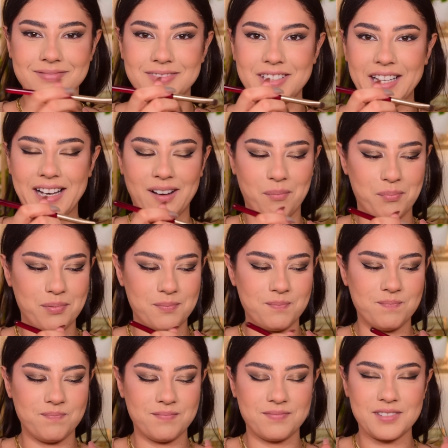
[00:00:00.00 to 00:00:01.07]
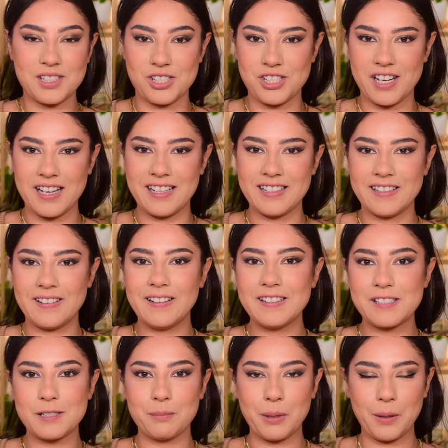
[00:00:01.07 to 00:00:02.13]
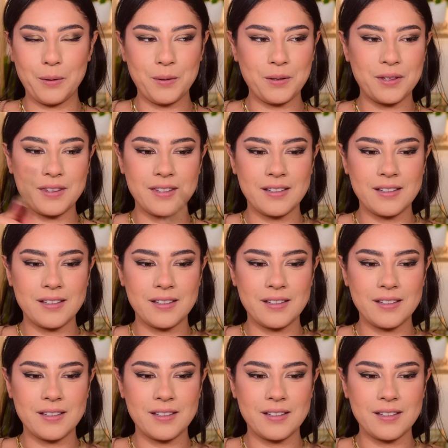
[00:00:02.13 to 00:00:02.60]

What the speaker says: tap the shade into both.